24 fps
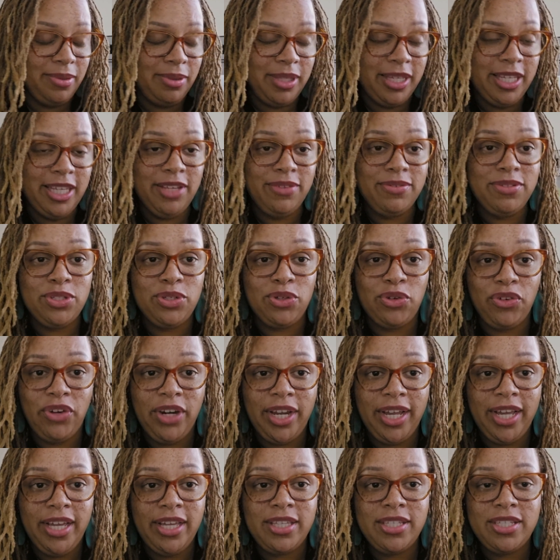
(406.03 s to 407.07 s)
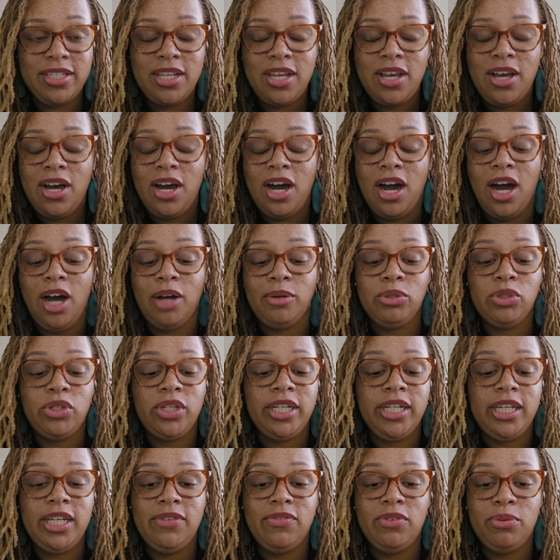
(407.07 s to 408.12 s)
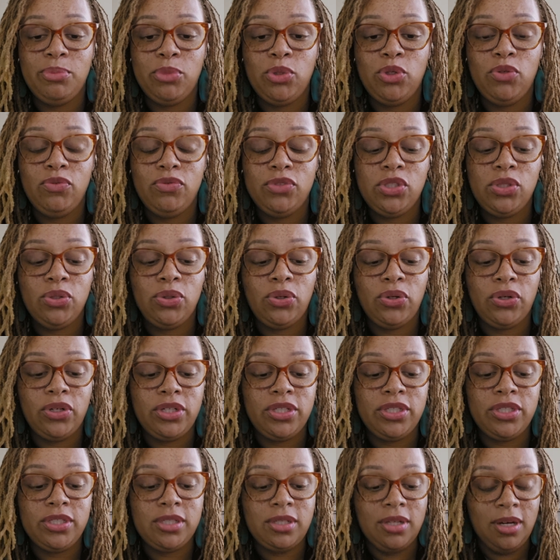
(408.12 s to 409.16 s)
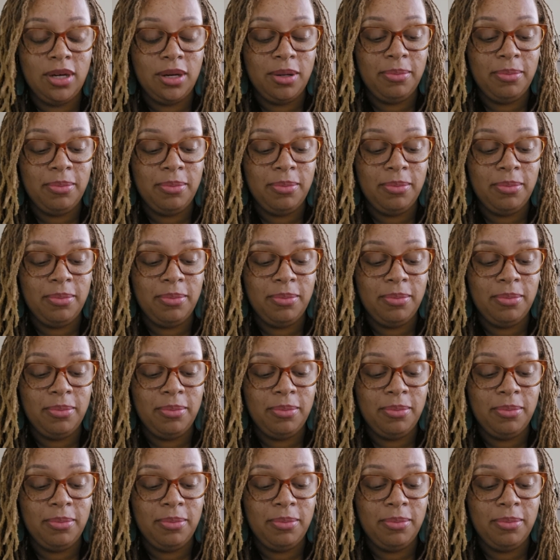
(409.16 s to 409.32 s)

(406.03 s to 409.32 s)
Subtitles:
gives grants. You can even move towards